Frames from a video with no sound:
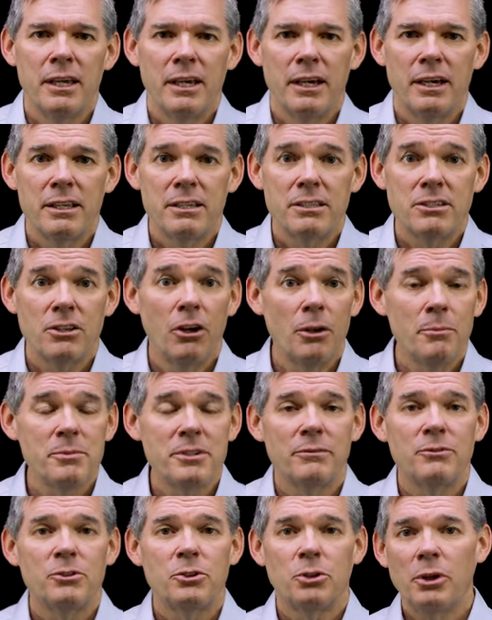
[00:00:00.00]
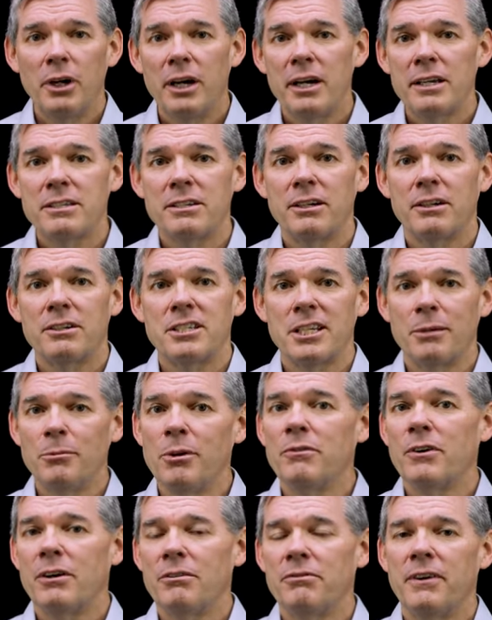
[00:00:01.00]
Uh, psalms of trust are
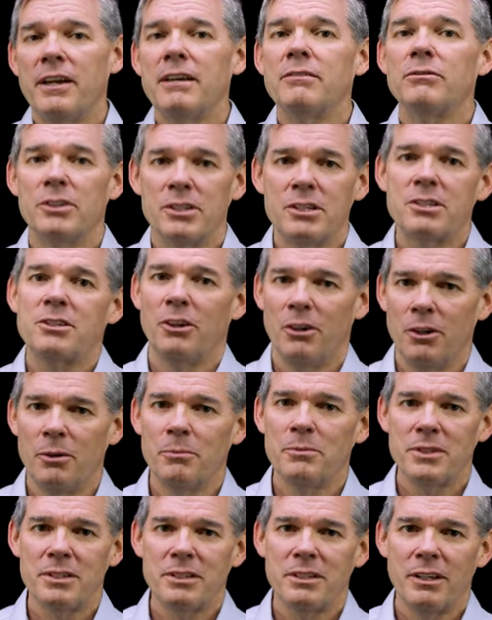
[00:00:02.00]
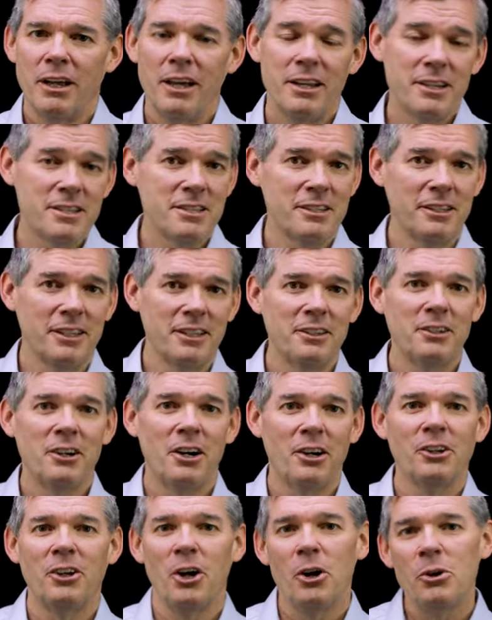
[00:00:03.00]
some of our favorite psalms, honestly. They're
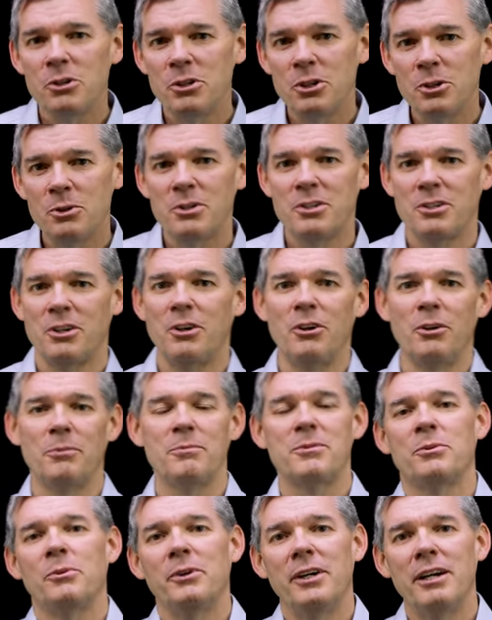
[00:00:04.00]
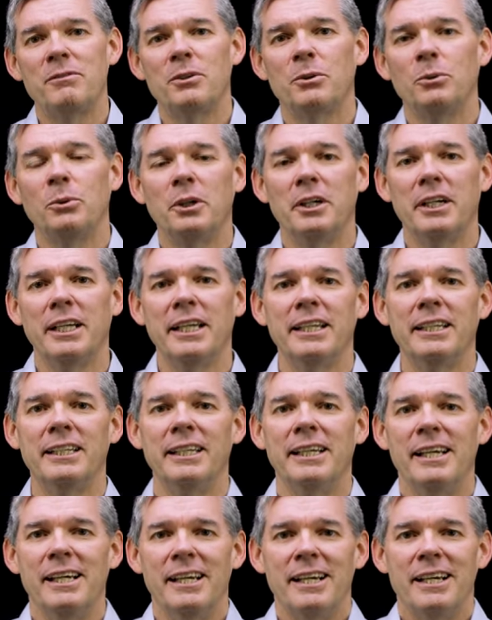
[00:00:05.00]
our go to psalms whenever we're
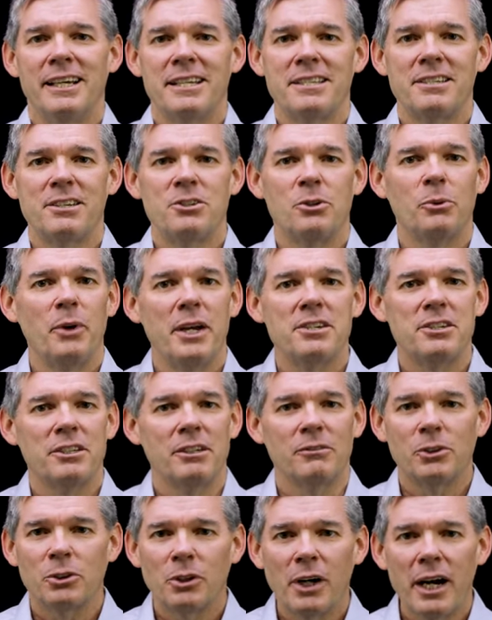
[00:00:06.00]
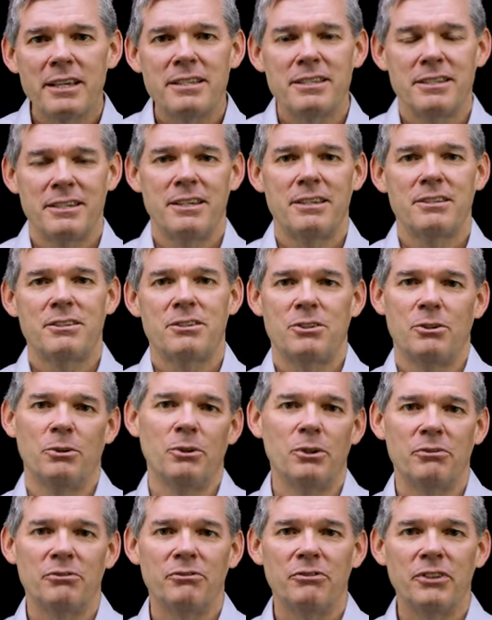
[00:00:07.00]
in a situation of crisis
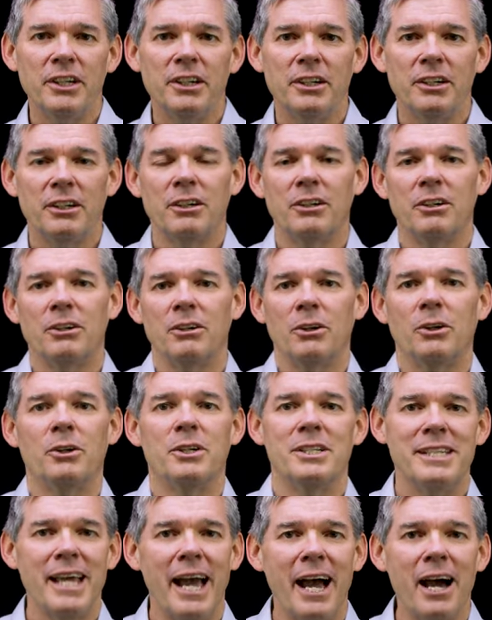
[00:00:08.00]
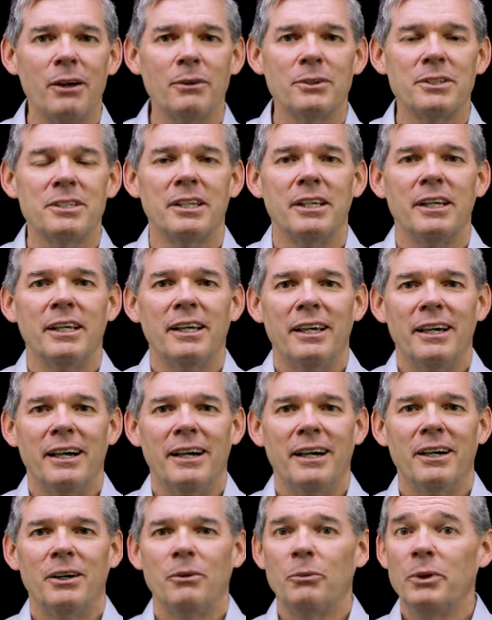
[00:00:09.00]
or fear or doubt.
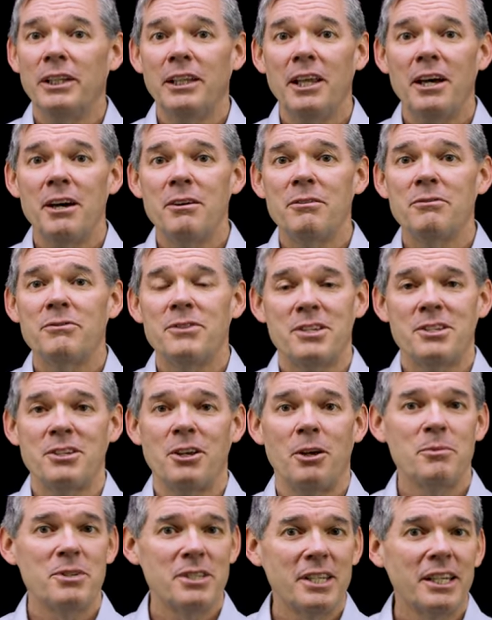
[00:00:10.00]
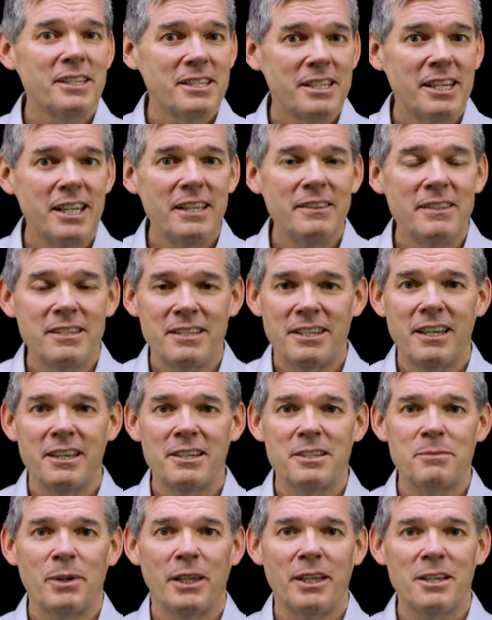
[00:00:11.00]
Uh, we love Psalm 16 that
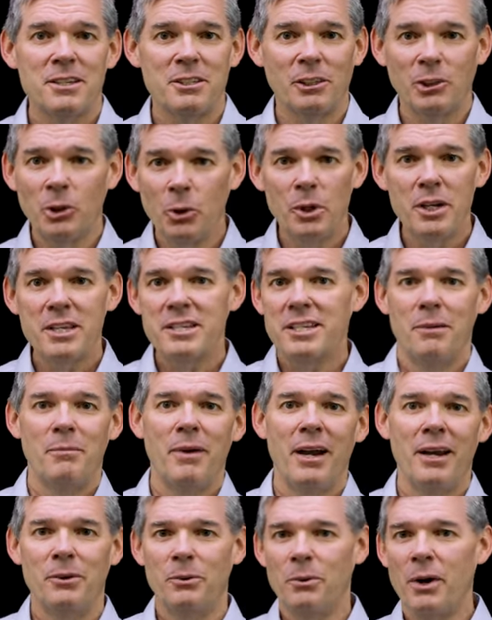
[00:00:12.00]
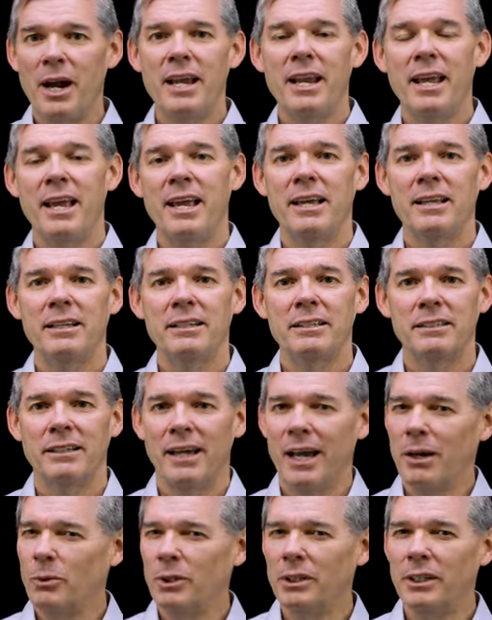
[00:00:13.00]
says, Because the Lord is at my right hand,
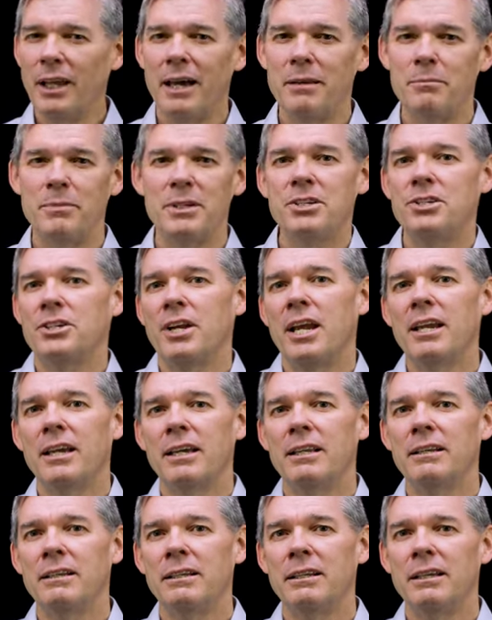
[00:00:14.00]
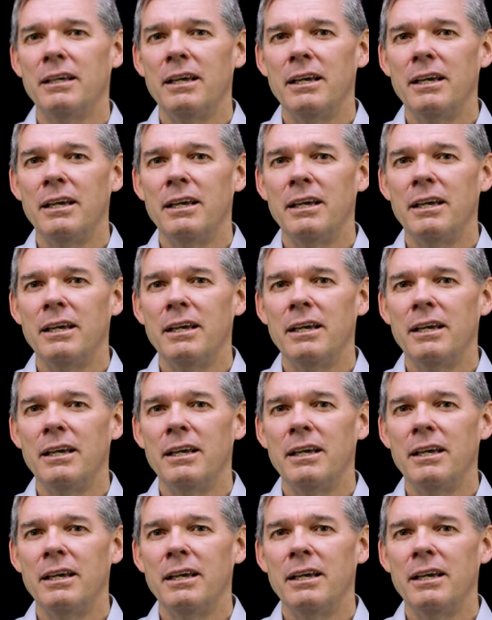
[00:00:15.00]
I will not be shaken.